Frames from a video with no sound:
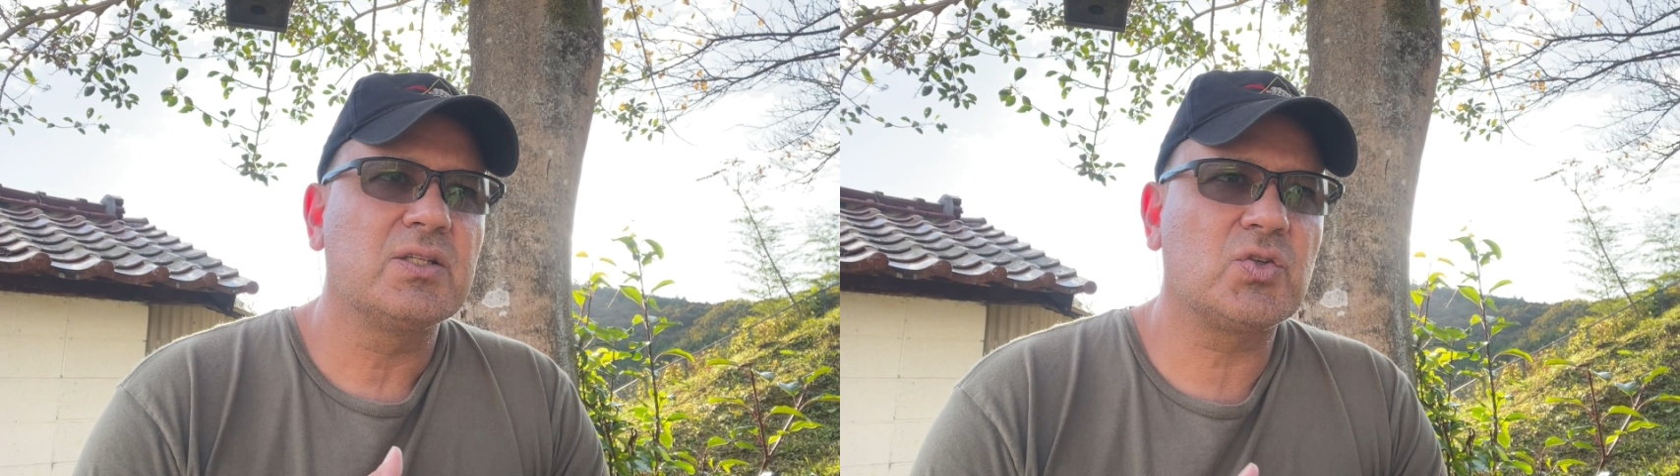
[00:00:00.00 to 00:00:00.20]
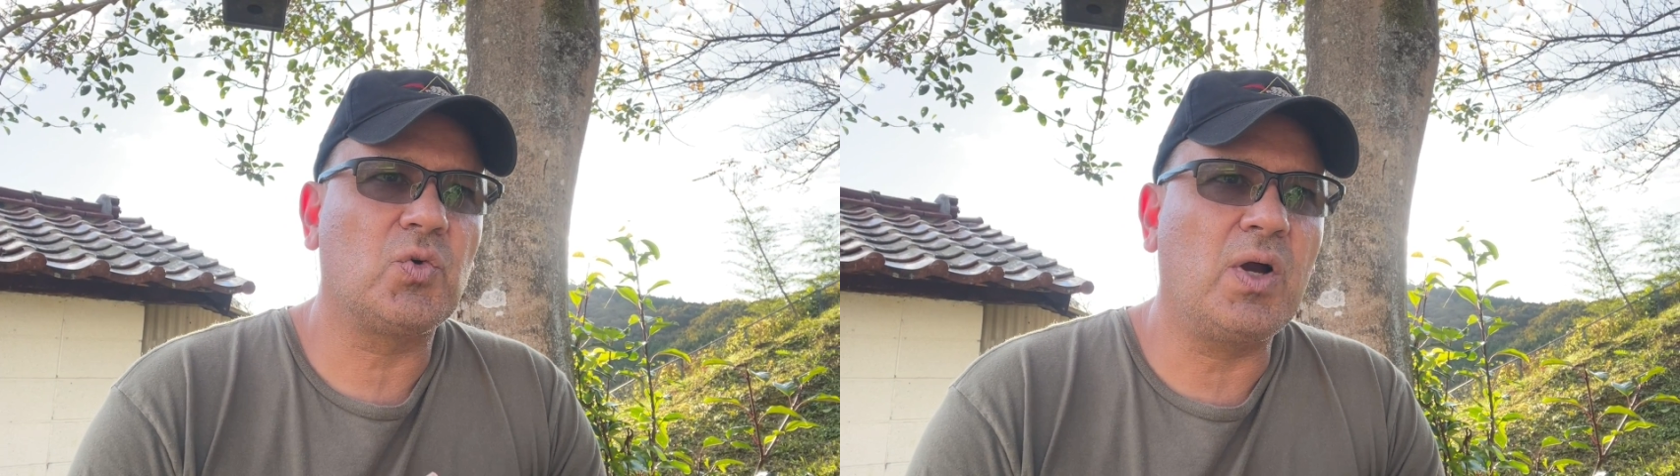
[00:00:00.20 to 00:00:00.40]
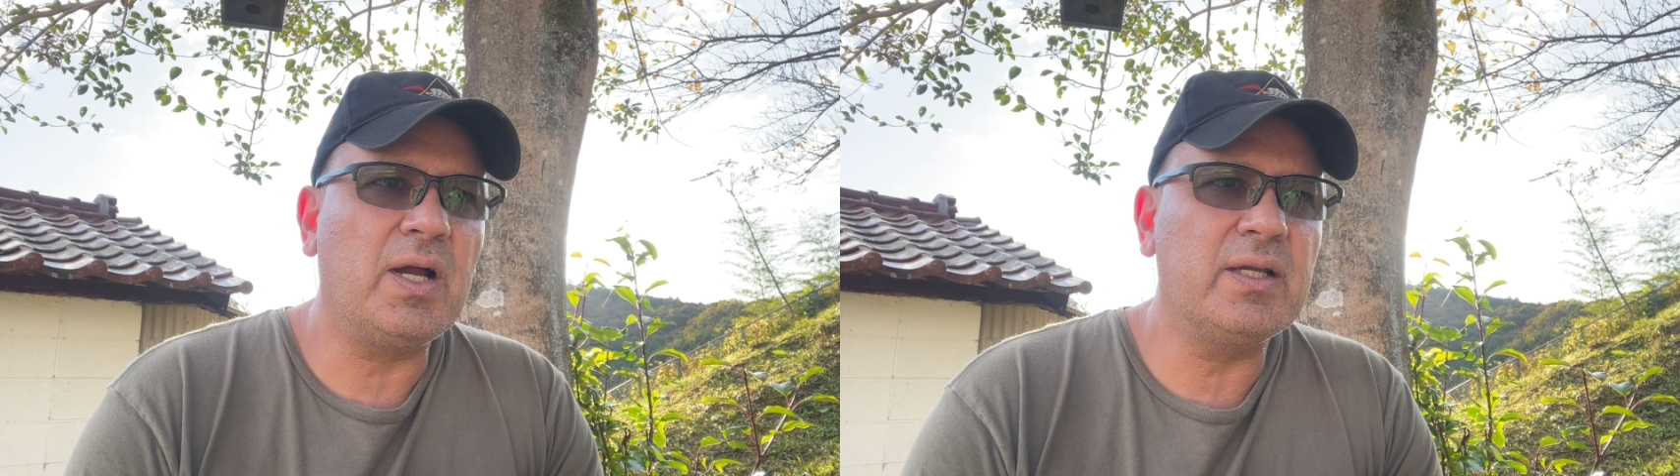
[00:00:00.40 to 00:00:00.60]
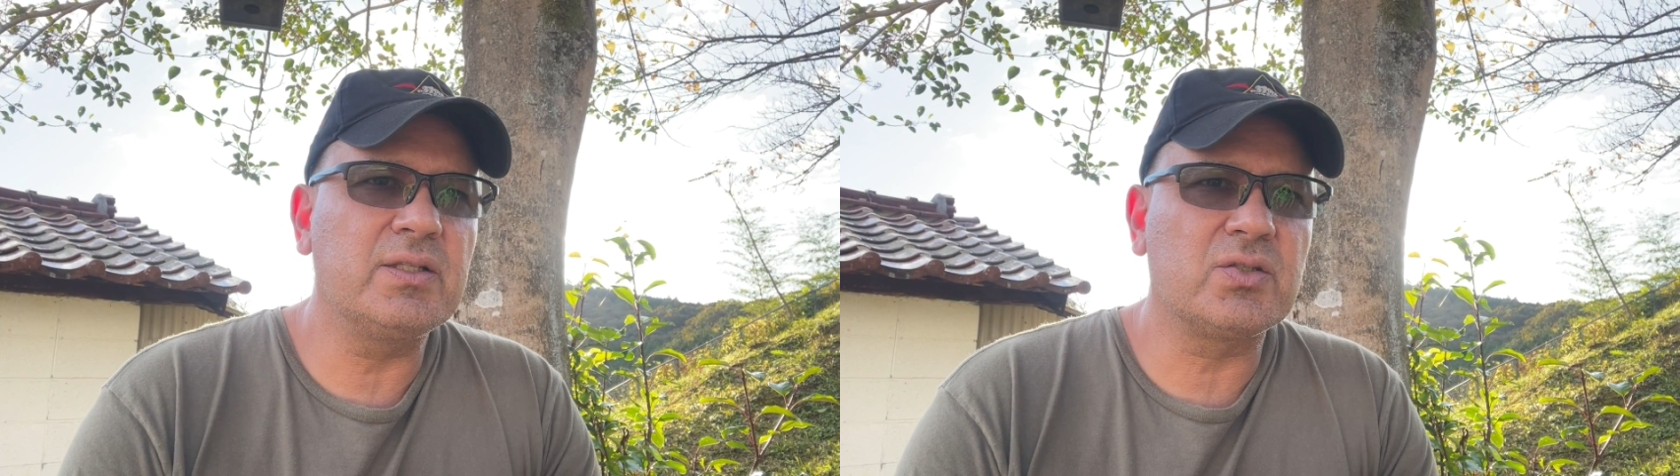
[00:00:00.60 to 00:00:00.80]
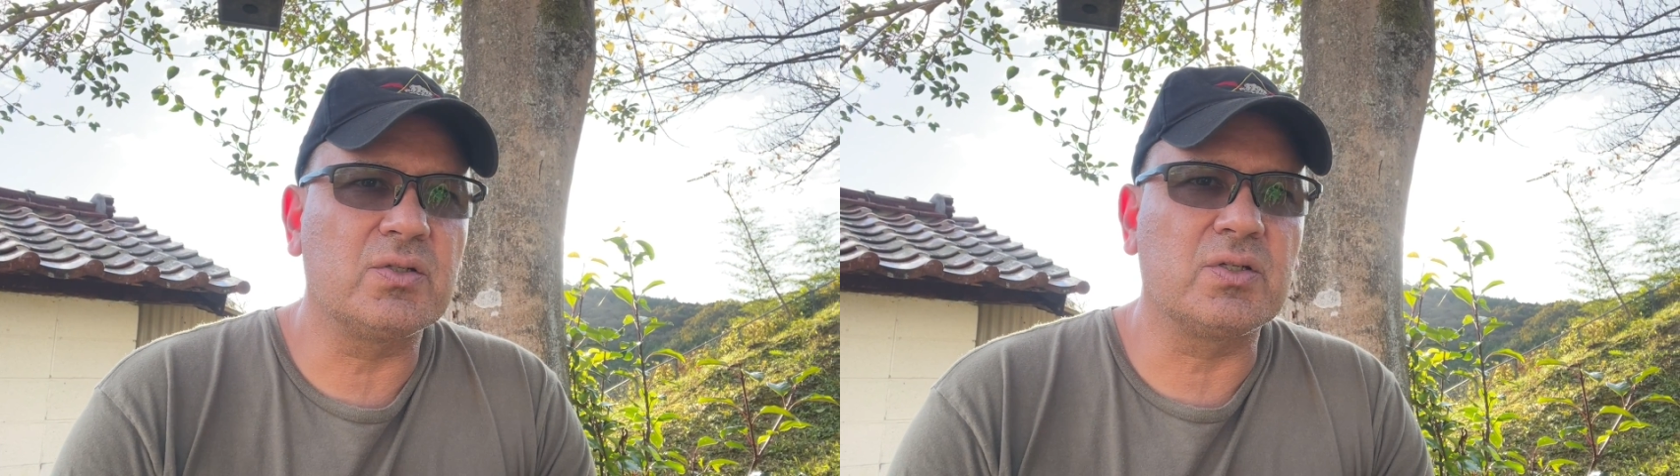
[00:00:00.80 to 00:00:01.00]

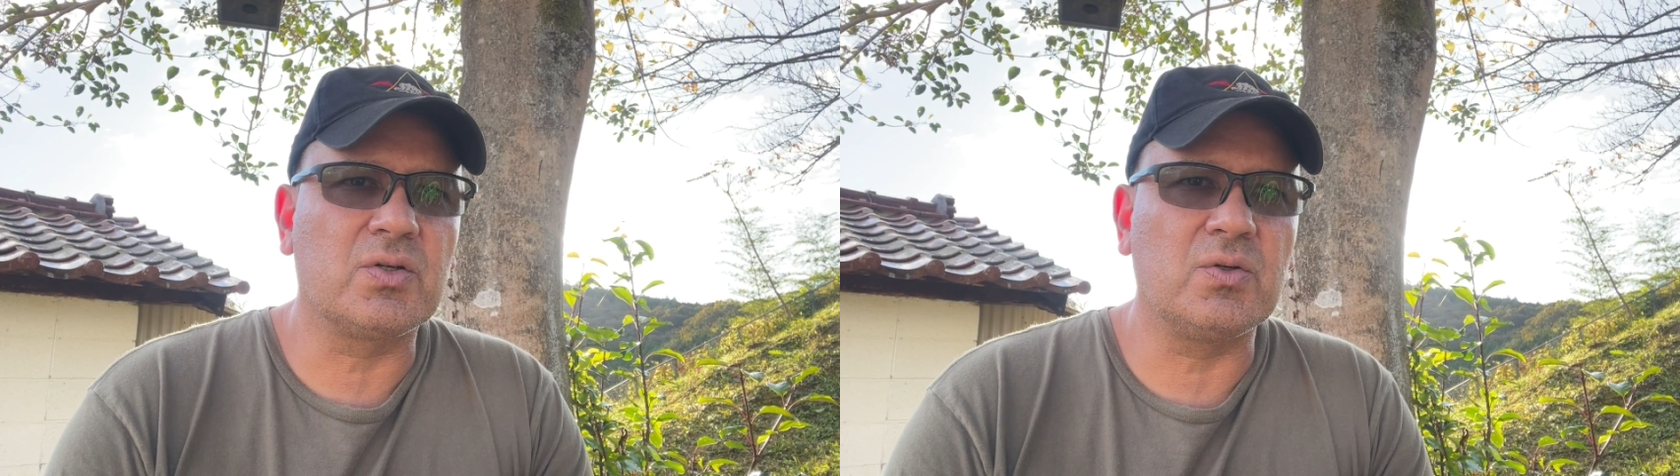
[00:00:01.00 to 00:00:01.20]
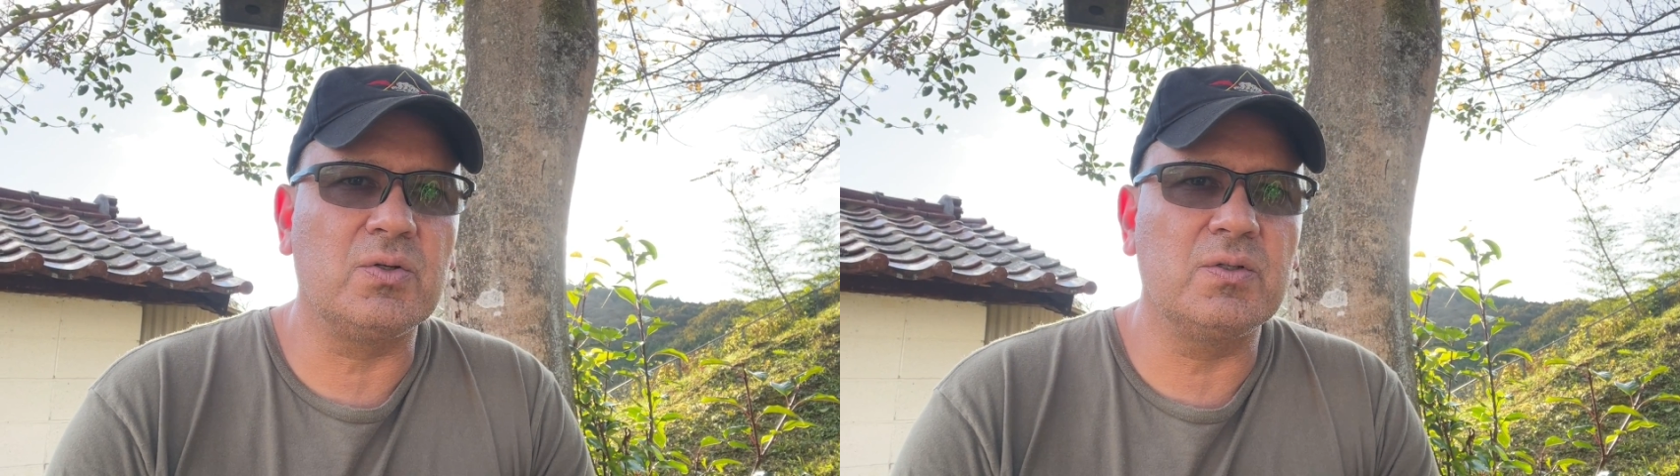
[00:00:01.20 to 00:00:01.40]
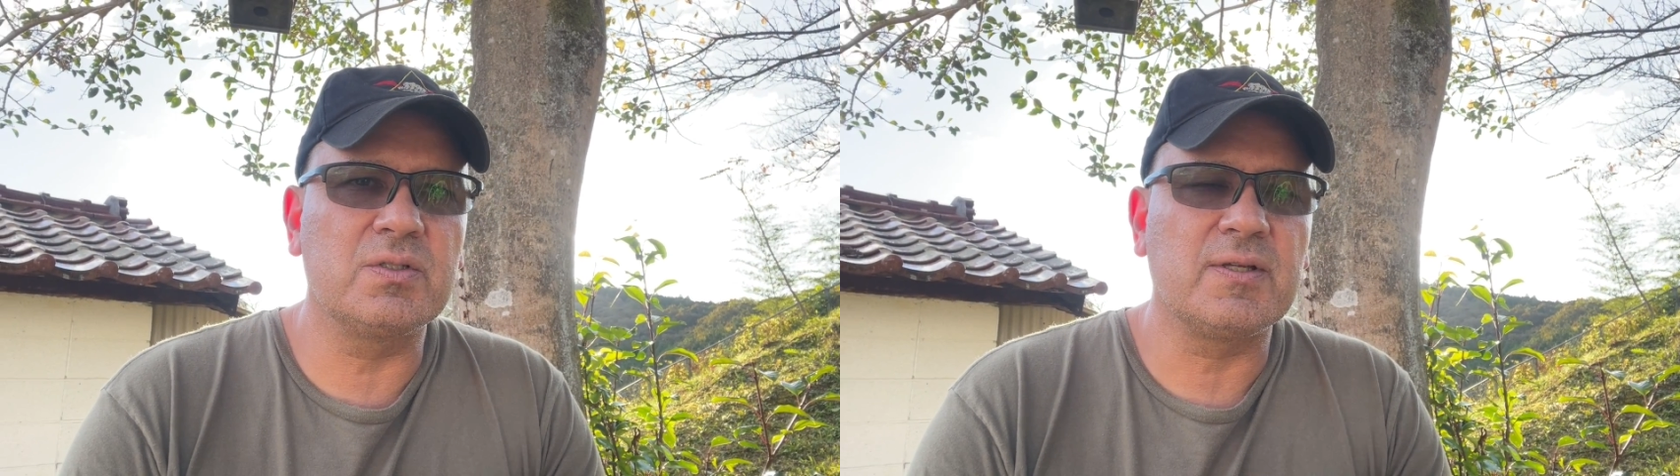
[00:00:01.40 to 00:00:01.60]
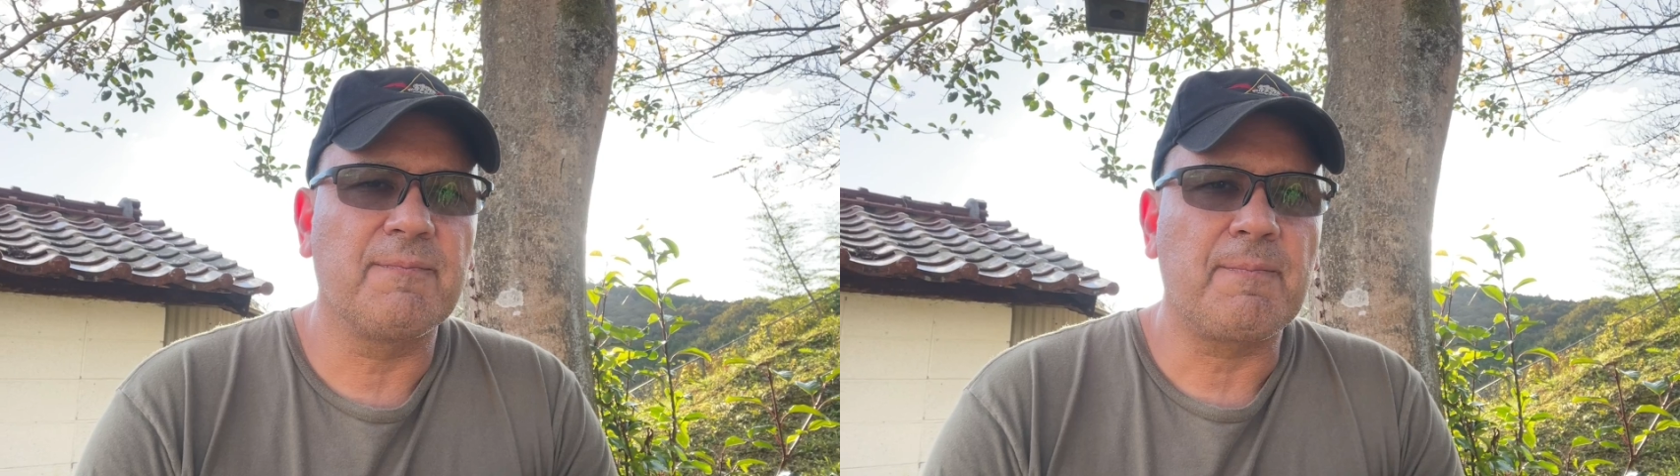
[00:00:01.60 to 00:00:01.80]
trying to encourage